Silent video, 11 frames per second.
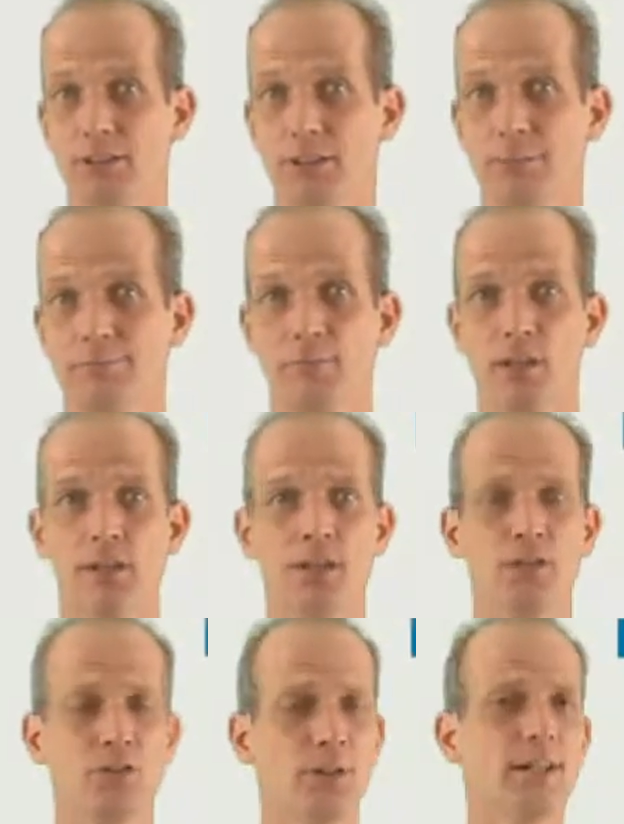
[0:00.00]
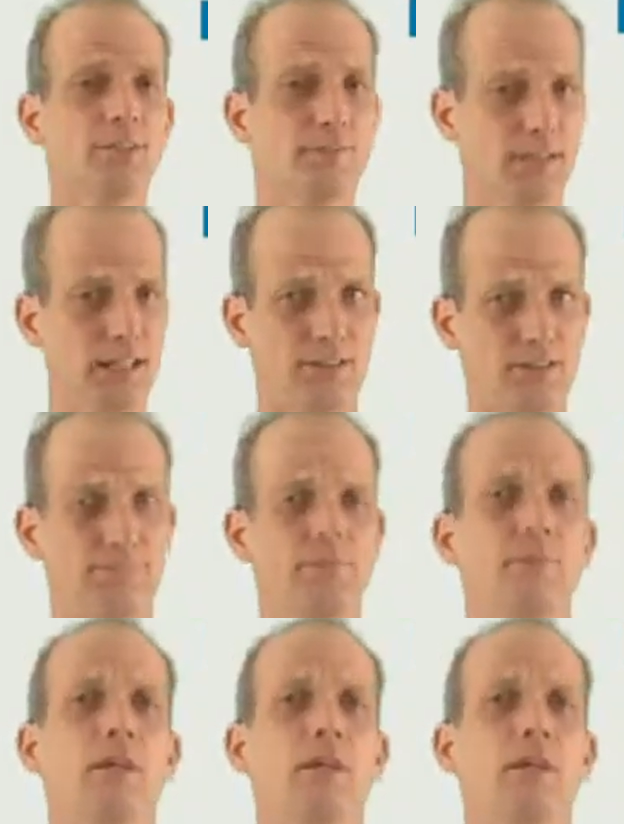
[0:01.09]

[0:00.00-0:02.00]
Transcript: to them. So here's some keys.